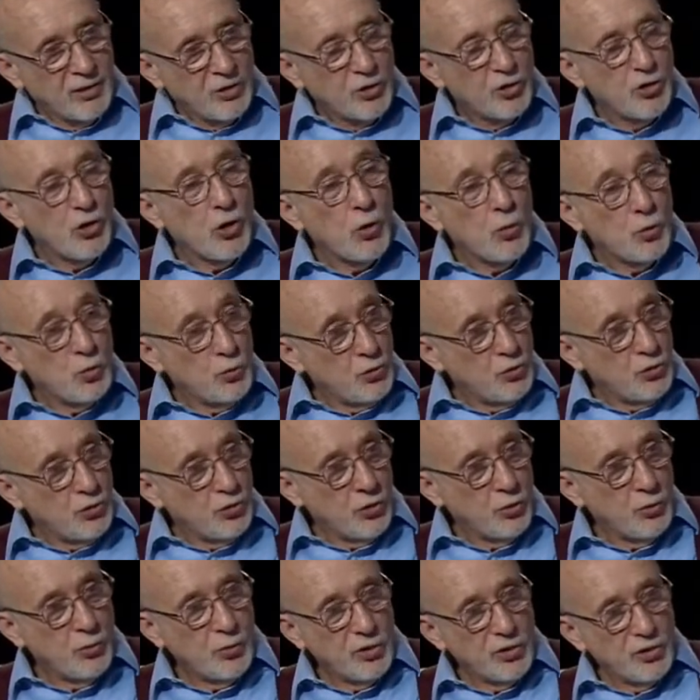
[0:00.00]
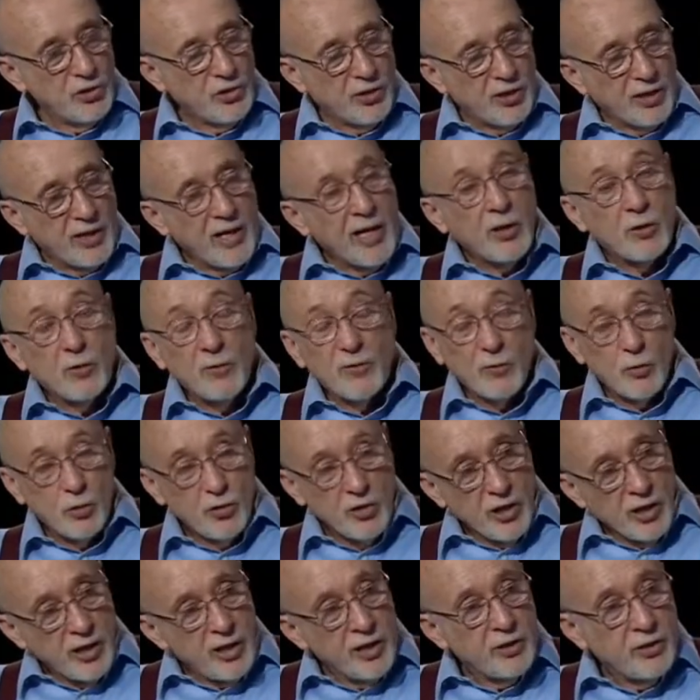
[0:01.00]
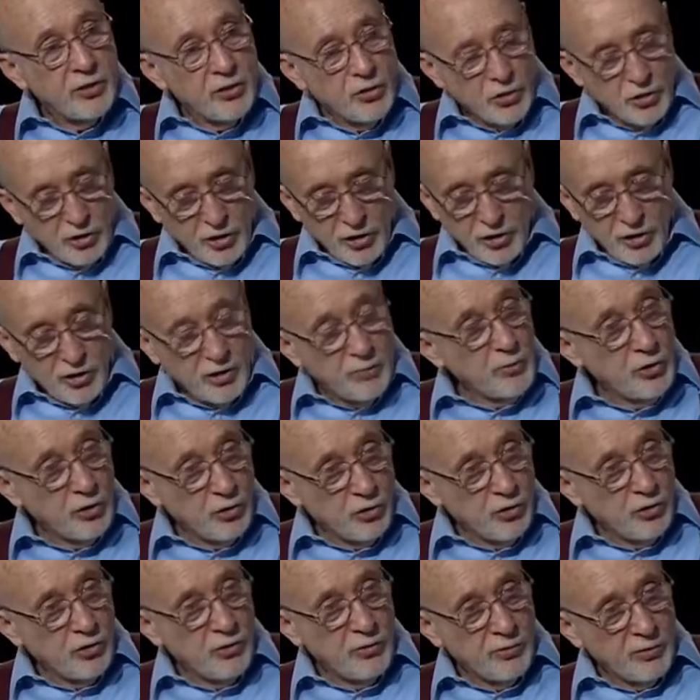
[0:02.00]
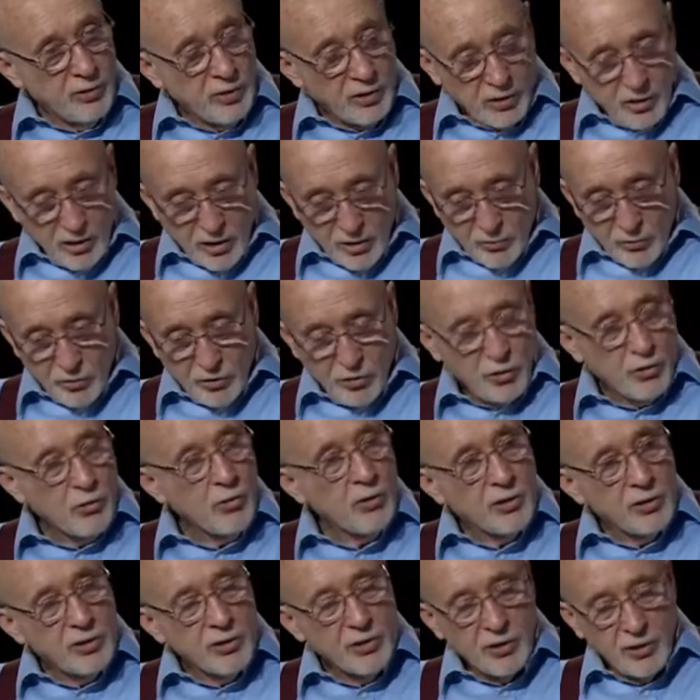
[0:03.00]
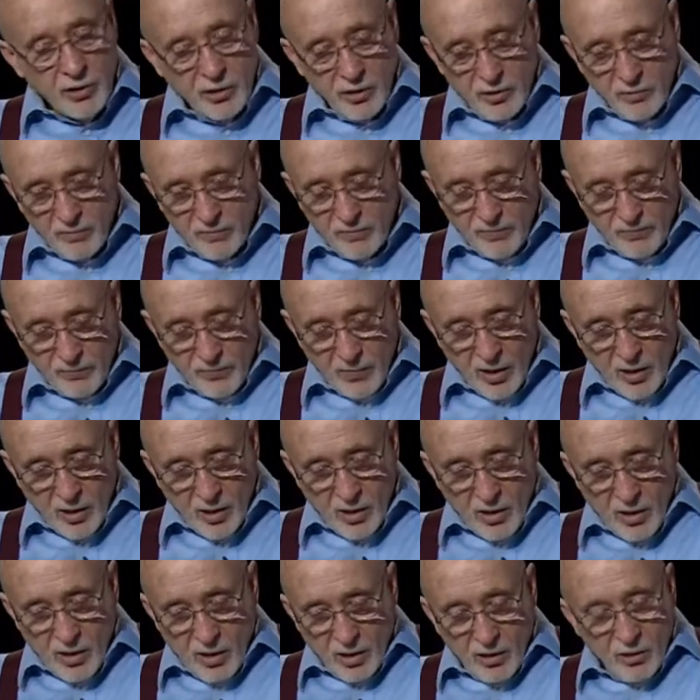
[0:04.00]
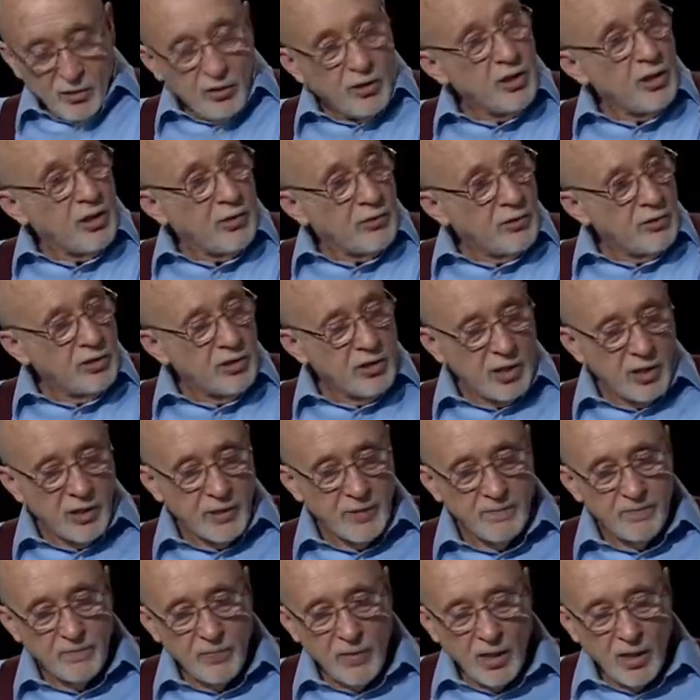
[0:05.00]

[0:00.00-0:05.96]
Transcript: Jones, who is the California Energy Commissioner. I was talking to him the other day,